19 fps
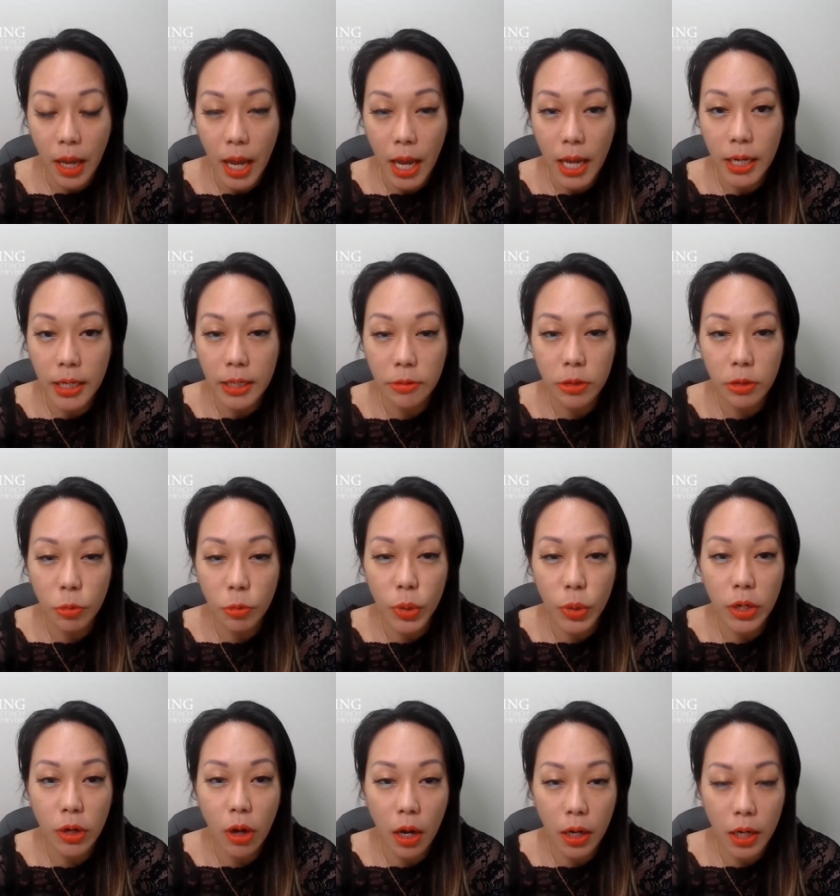And we're
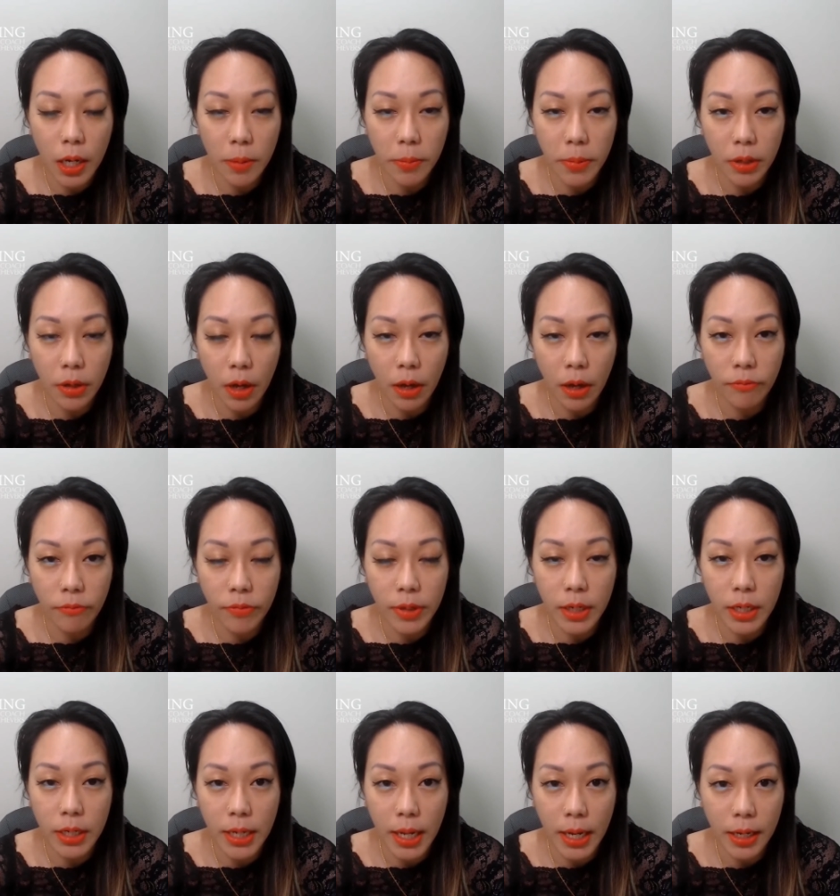not coming off in
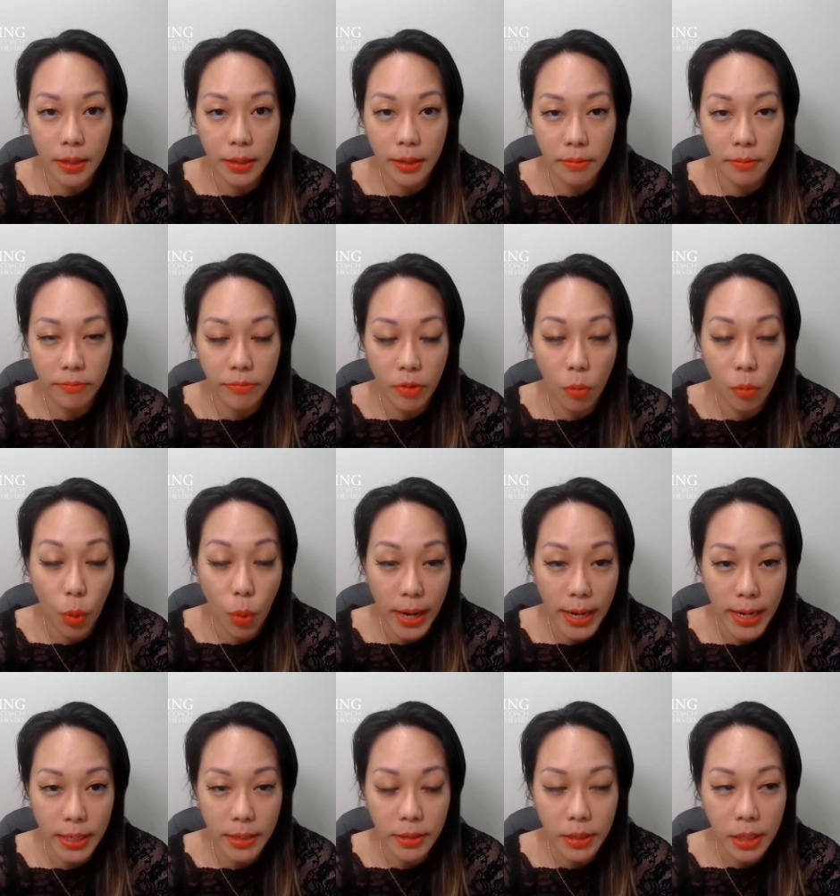a negative
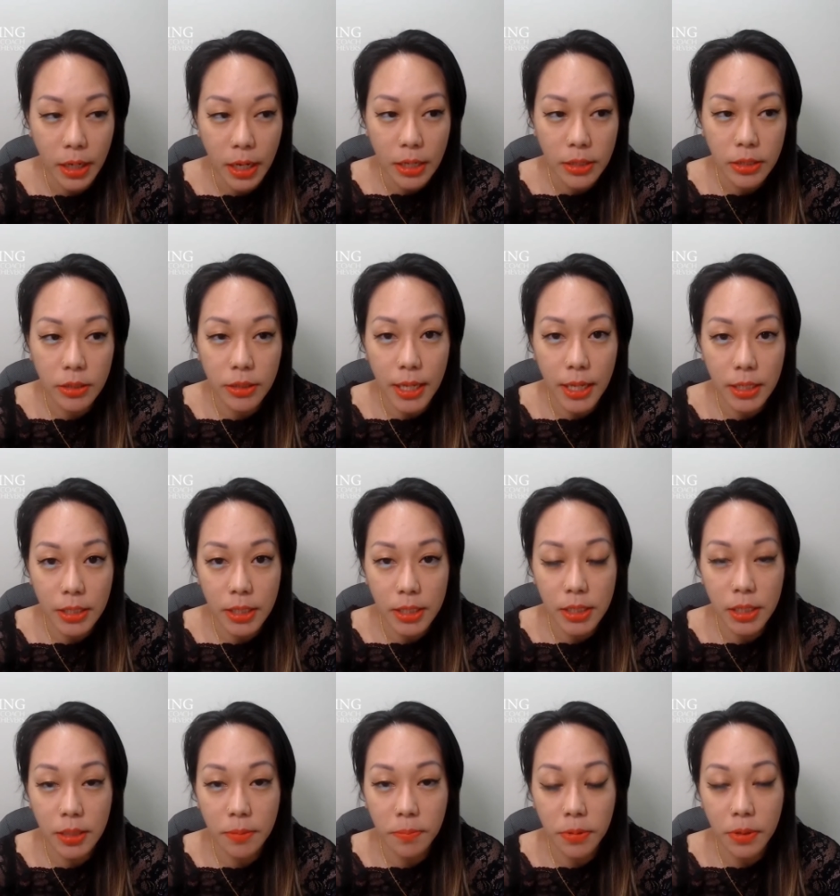way. So that's just
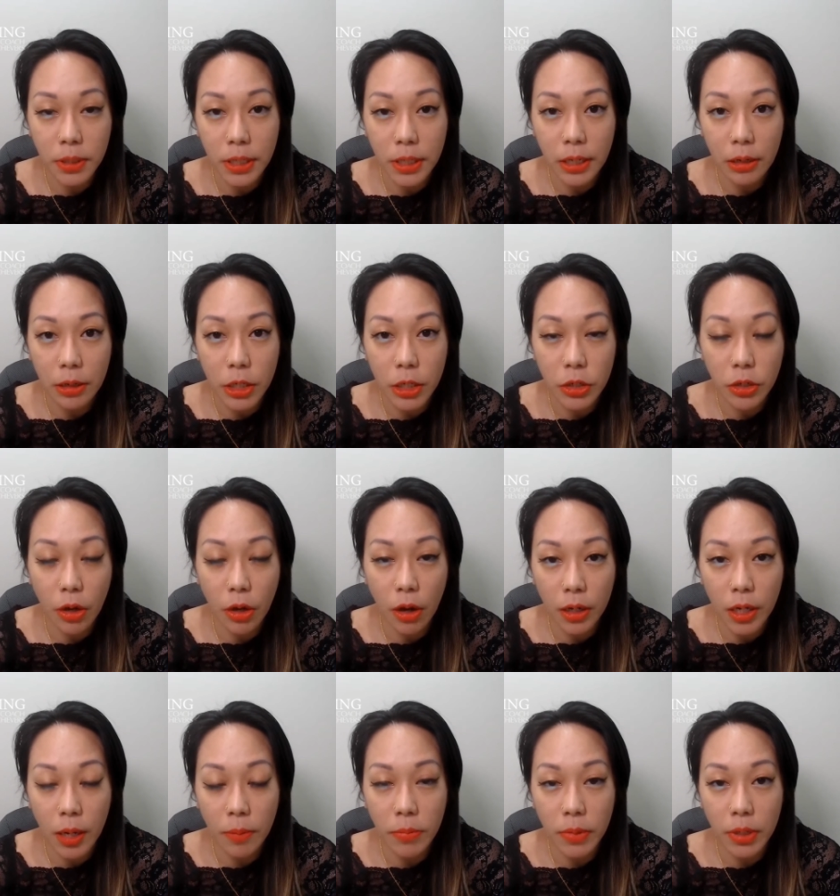simply, you're not
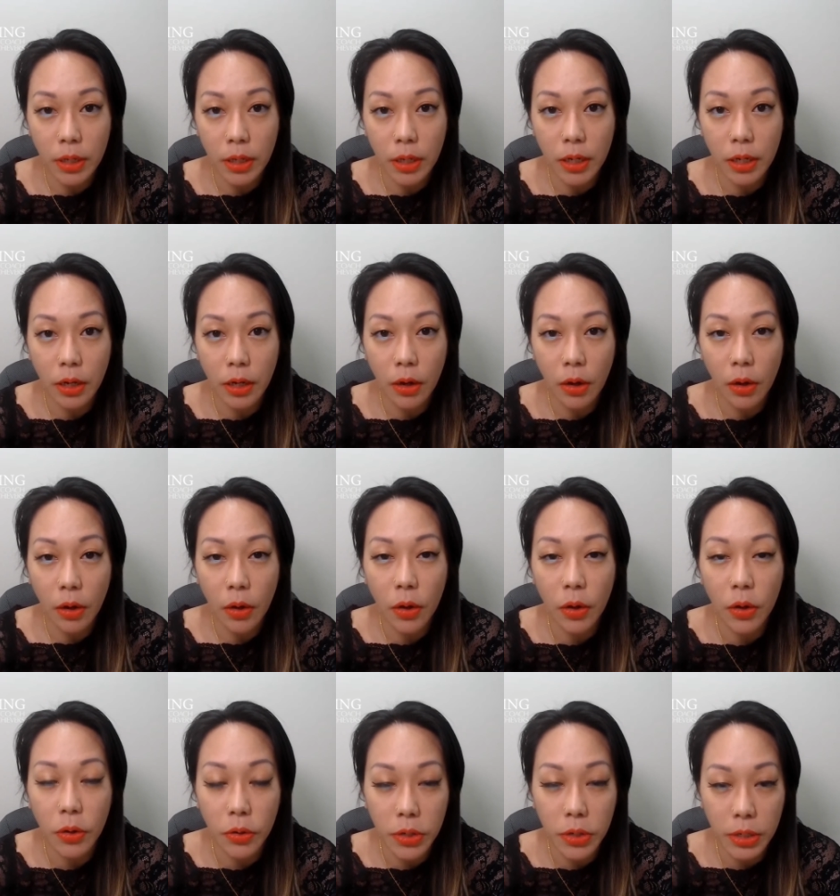coming in a
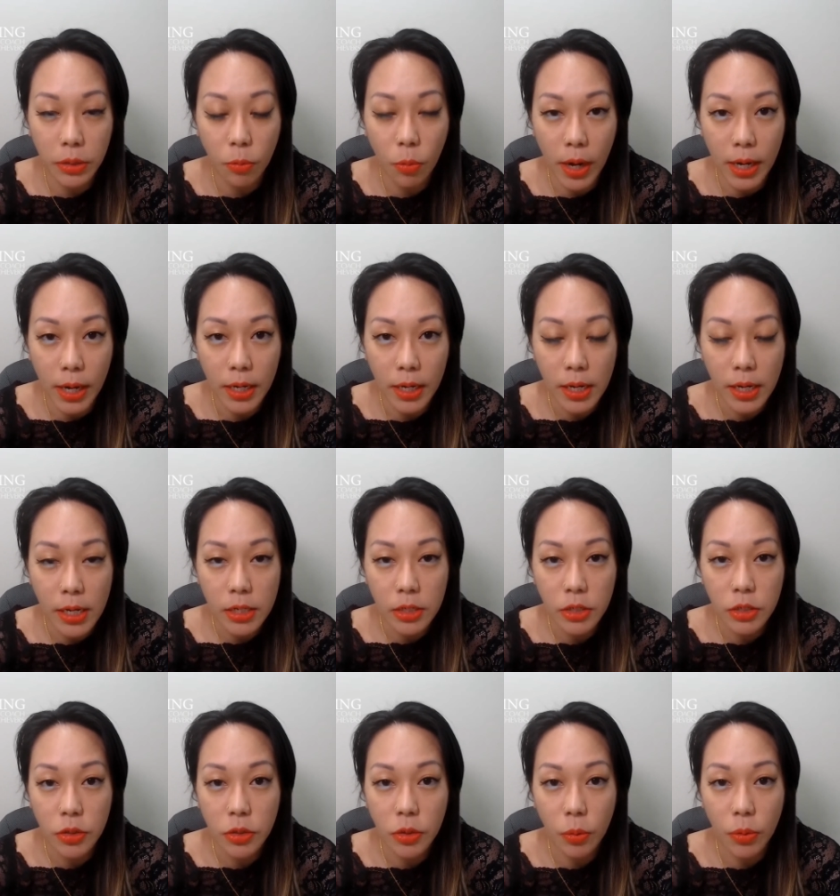hurting way
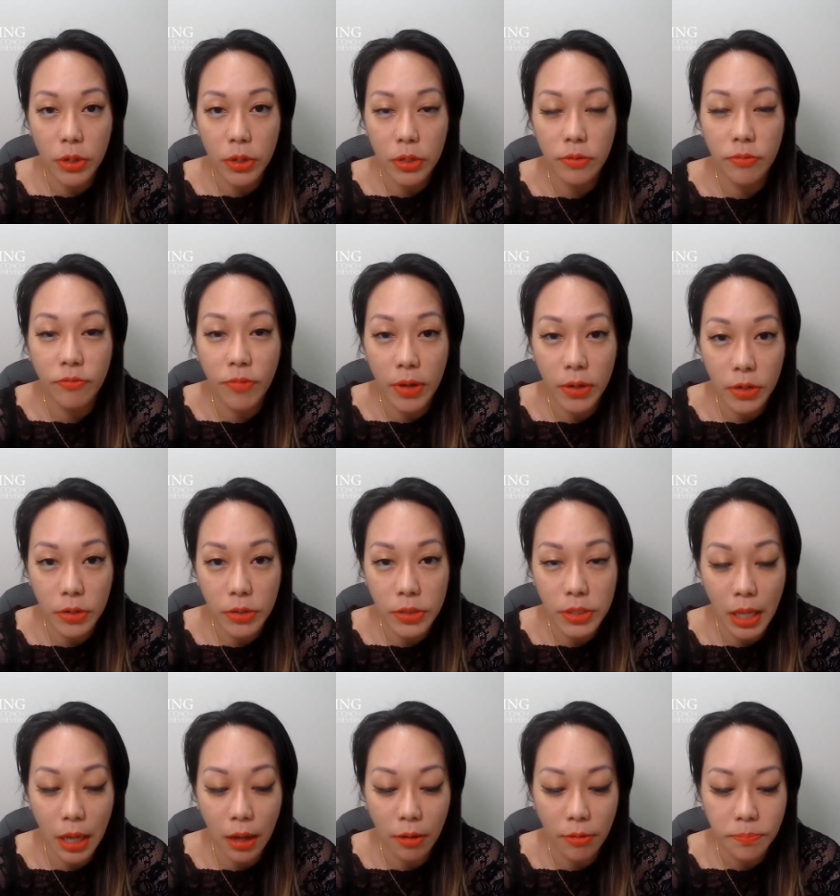in order to defend
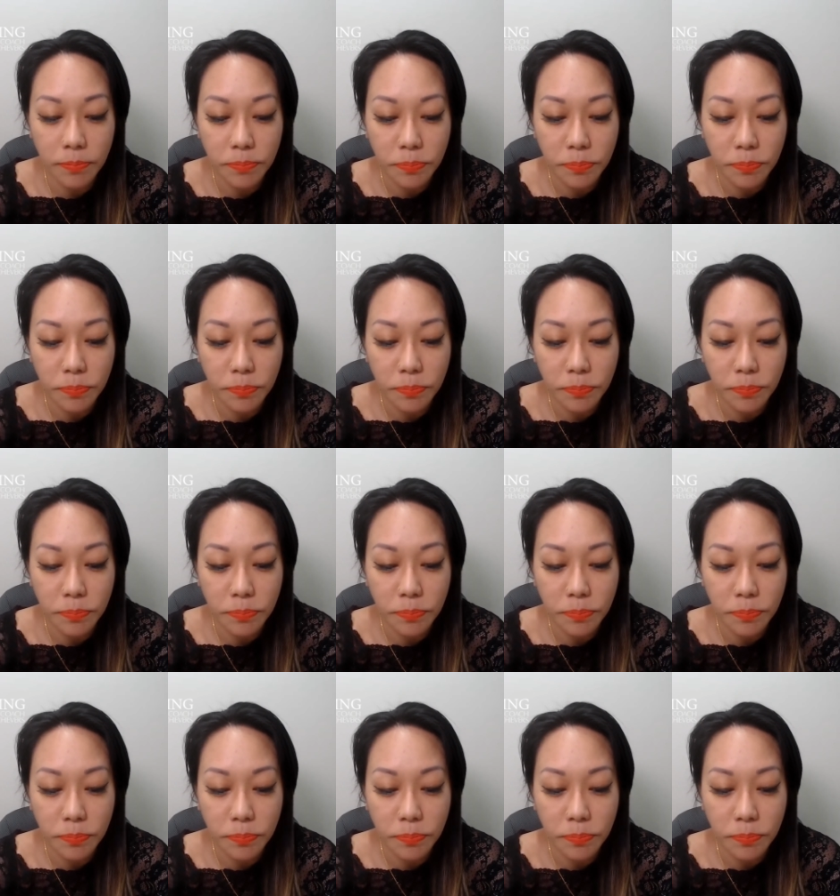yourself.